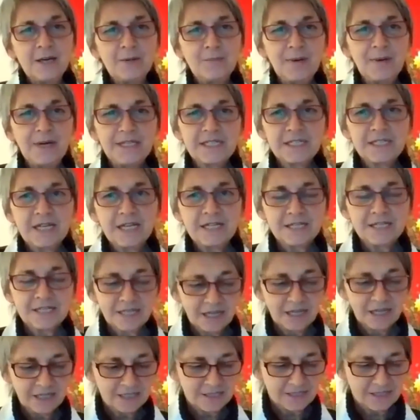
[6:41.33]
And Bhante
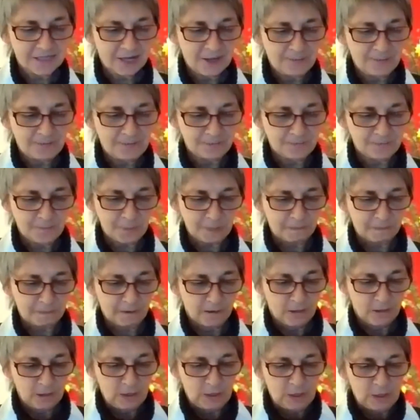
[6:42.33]
says,
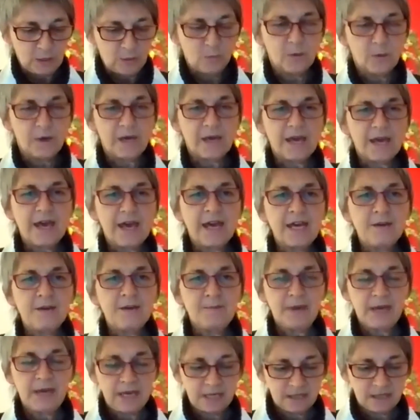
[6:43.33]
we're
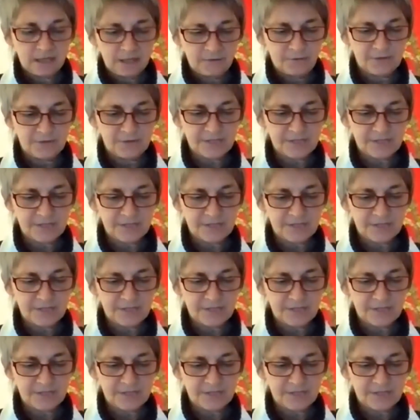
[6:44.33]
aiming